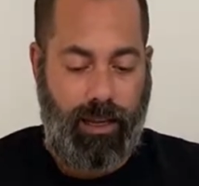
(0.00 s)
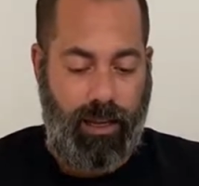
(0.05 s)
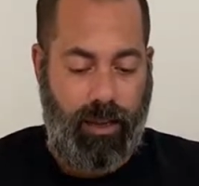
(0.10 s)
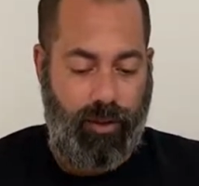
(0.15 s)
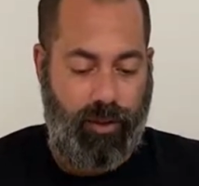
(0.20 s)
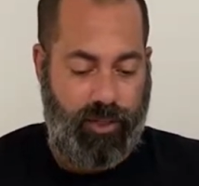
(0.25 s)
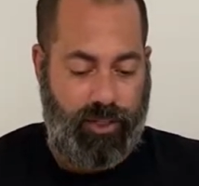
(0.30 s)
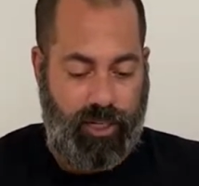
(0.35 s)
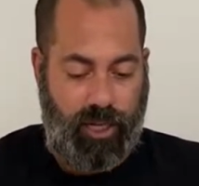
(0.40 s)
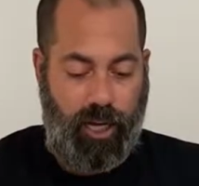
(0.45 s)

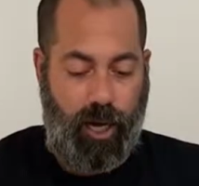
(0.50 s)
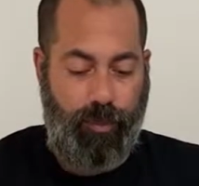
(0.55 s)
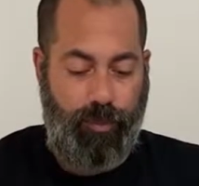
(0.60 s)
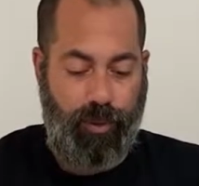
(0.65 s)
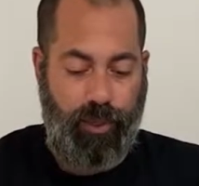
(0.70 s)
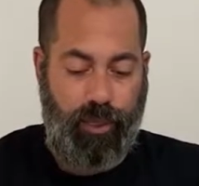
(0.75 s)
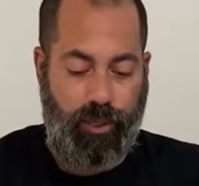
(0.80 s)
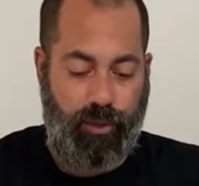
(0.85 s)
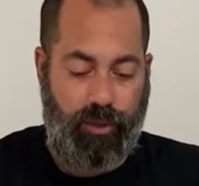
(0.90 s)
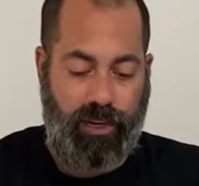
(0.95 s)
there's a couple
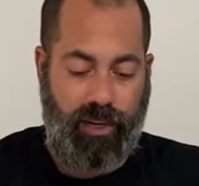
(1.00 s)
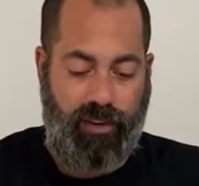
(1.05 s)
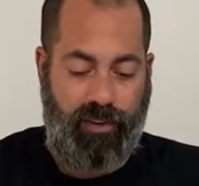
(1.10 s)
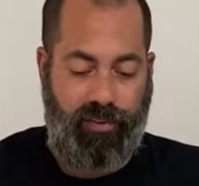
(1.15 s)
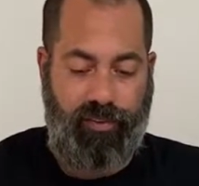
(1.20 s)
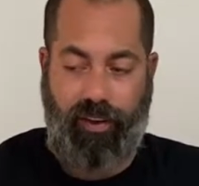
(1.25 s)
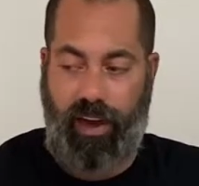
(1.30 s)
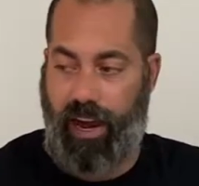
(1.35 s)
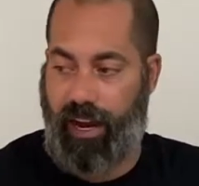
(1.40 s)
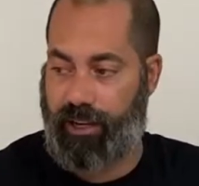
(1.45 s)
unique
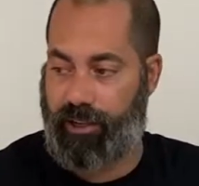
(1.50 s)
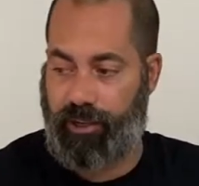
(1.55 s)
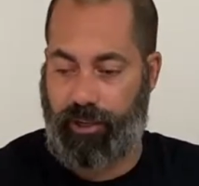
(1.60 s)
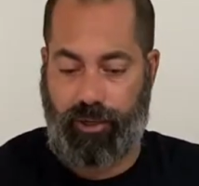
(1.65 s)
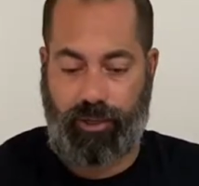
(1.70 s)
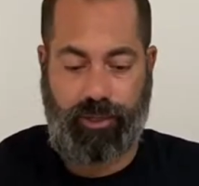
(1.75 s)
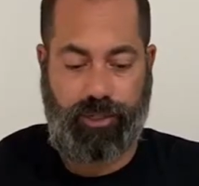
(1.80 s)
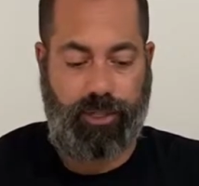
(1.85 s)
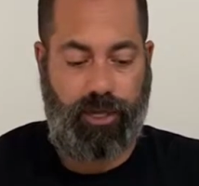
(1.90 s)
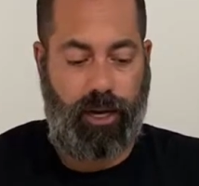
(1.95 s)

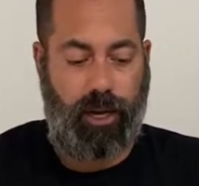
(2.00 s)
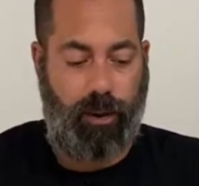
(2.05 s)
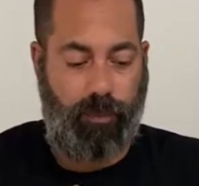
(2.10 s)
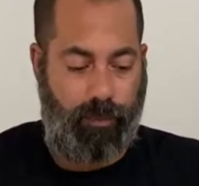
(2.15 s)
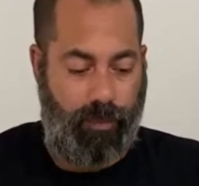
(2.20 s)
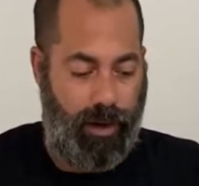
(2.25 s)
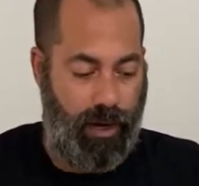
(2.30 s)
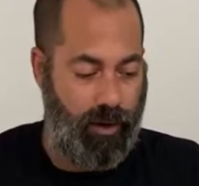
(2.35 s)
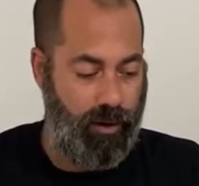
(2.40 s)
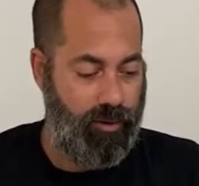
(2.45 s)
factors
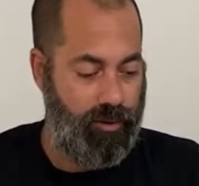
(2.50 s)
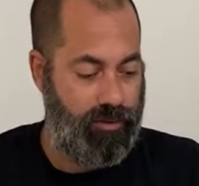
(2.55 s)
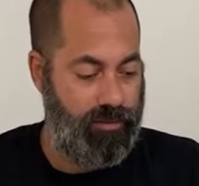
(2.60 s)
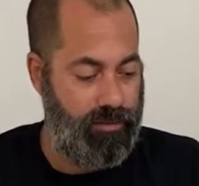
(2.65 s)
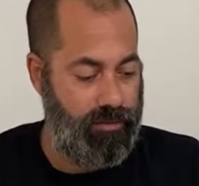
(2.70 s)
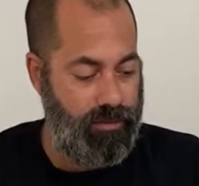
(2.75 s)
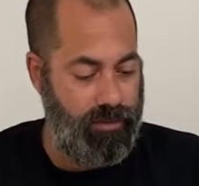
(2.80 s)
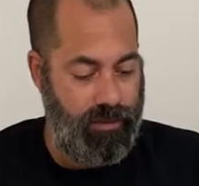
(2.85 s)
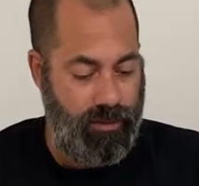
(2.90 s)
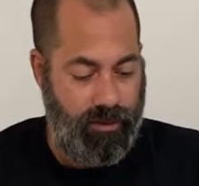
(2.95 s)
about
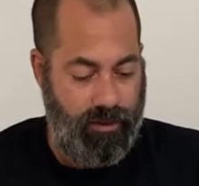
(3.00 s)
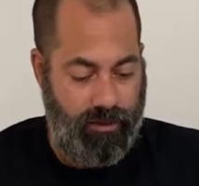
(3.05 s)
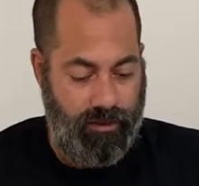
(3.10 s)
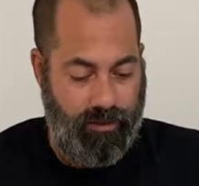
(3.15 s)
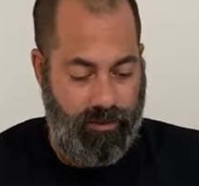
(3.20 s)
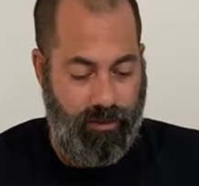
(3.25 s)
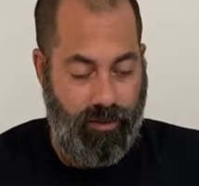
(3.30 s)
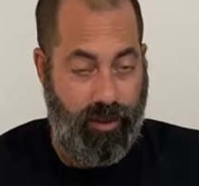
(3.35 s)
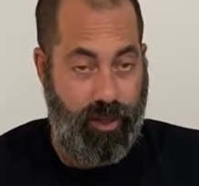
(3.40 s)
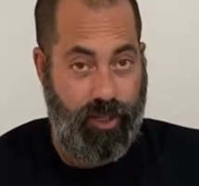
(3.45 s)

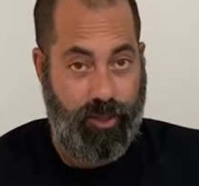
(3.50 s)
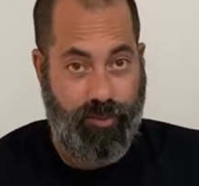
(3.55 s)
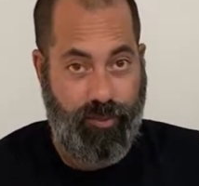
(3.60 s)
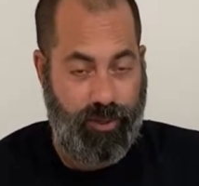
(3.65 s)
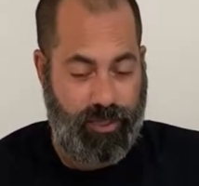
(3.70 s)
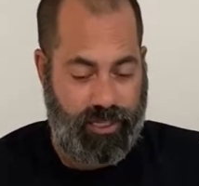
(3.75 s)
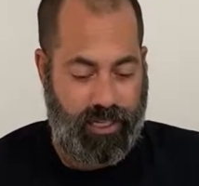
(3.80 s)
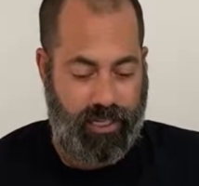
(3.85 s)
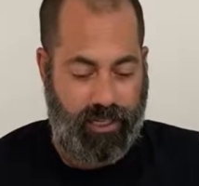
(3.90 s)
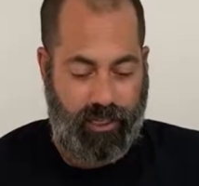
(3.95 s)
this
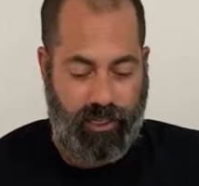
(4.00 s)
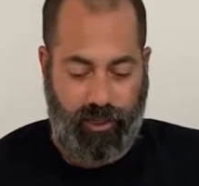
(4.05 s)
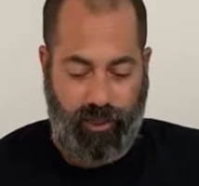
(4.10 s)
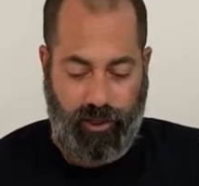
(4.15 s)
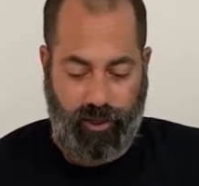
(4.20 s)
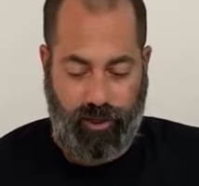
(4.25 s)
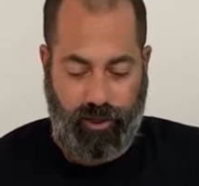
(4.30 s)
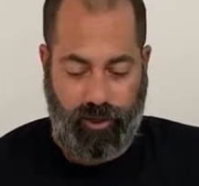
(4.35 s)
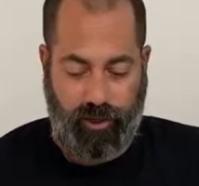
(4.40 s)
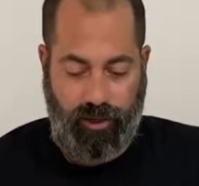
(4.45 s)

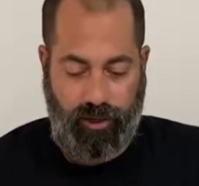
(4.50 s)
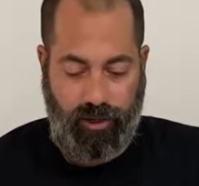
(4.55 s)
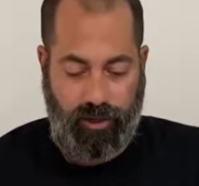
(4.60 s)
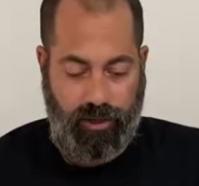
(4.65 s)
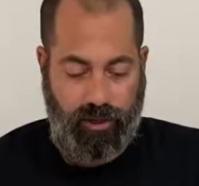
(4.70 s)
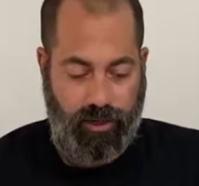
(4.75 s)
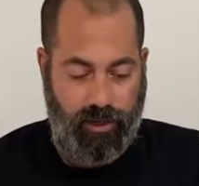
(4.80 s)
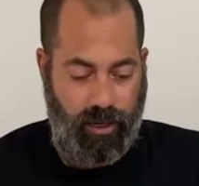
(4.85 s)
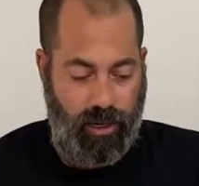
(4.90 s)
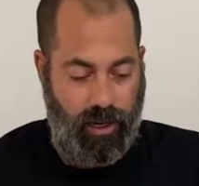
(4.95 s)
particular
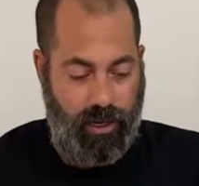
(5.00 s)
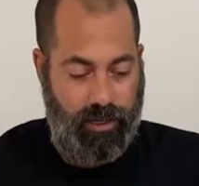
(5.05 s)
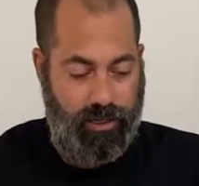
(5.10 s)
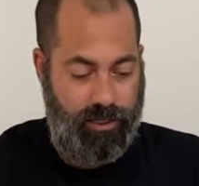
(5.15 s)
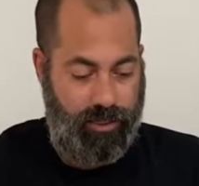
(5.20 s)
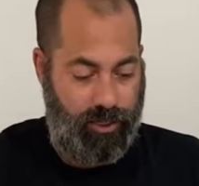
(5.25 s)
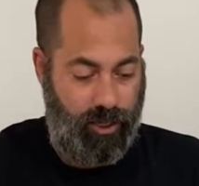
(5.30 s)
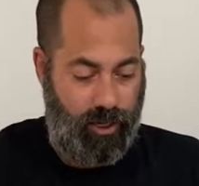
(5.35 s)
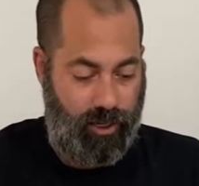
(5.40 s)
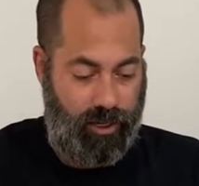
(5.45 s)

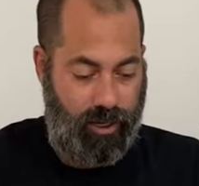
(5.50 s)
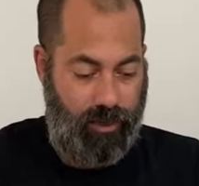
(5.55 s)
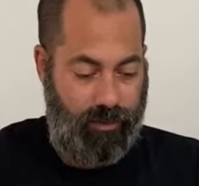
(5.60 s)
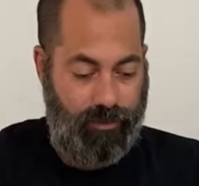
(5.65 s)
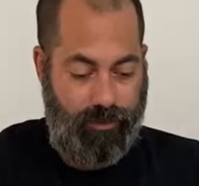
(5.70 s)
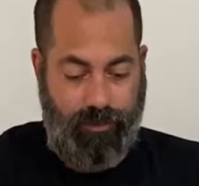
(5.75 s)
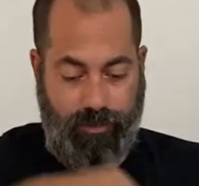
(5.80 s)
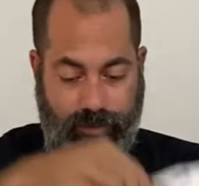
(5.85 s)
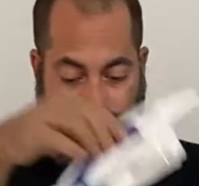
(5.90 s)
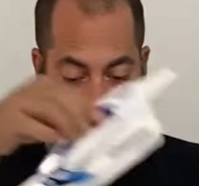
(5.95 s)

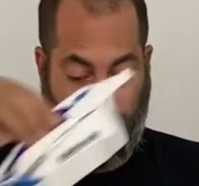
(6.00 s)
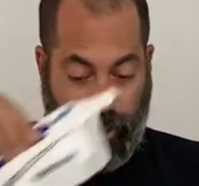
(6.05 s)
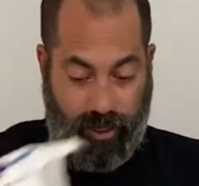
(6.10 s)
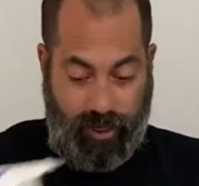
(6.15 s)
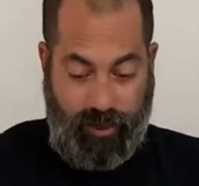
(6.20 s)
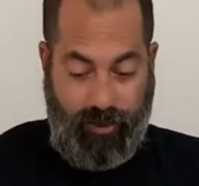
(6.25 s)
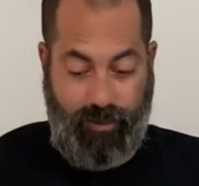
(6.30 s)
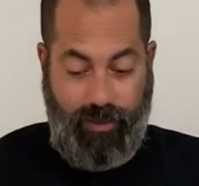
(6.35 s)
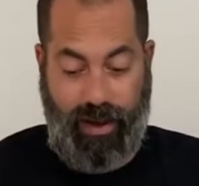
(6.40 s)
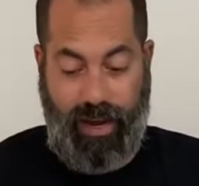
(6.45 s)
Dark
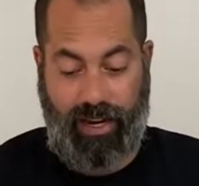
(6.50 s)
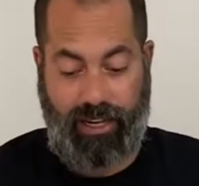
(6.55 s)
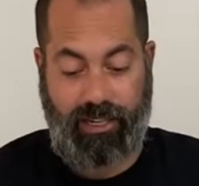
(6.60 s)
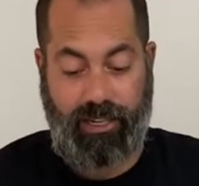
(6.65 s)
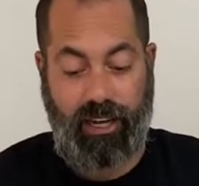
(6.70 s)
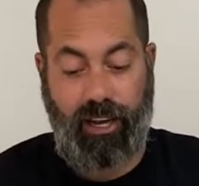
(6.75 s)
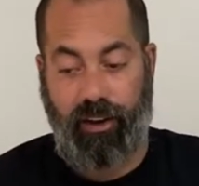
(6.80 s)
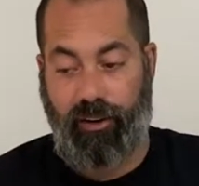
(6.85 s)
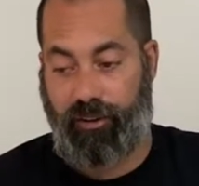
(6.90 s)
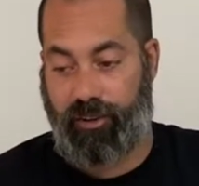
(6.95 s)
Impact.
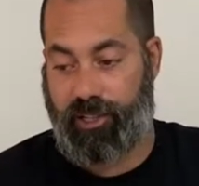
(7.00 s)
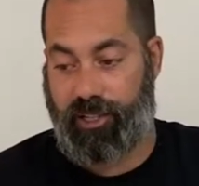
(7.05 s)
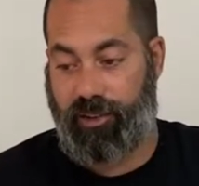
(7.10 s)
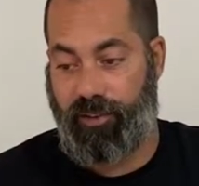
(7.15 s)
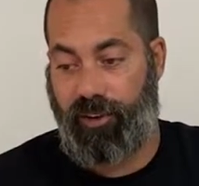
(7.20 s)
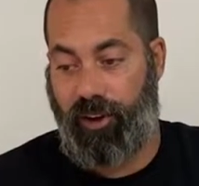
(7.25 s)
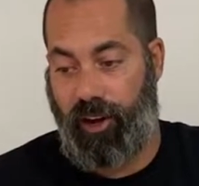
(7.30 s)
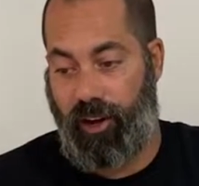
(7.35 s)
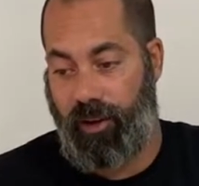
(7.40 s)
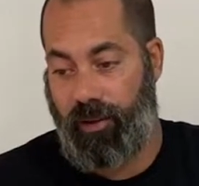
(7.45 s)
First of
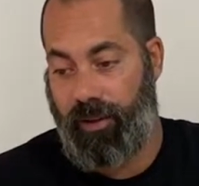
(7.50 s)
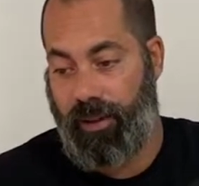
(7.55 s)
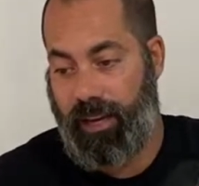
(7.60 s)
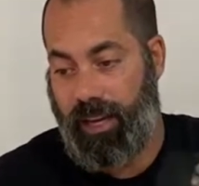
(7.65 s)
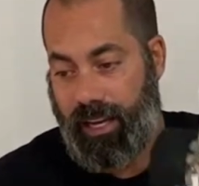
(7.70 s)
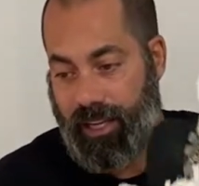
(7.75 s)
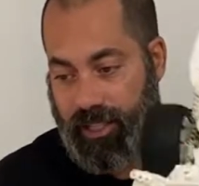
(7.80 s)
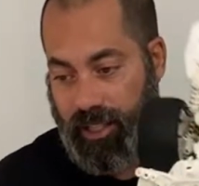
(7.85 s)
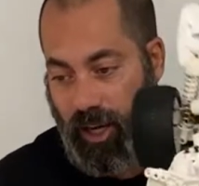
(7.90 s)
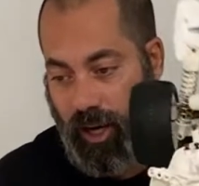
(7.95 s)
all,
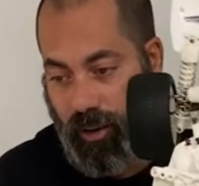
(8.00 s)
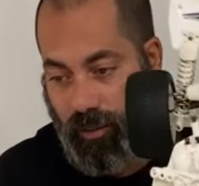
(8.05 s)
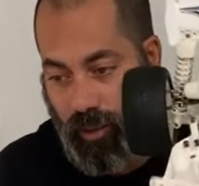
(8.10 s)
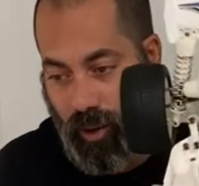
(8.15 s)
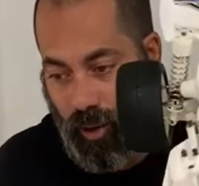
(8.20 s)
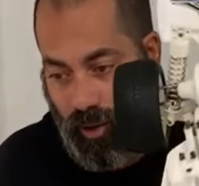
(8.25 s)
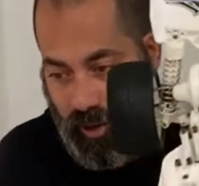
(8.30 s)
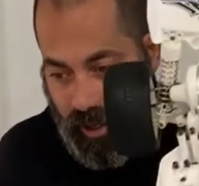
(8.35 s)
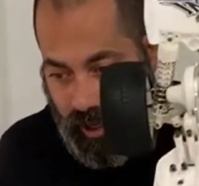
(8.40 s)
it's all molded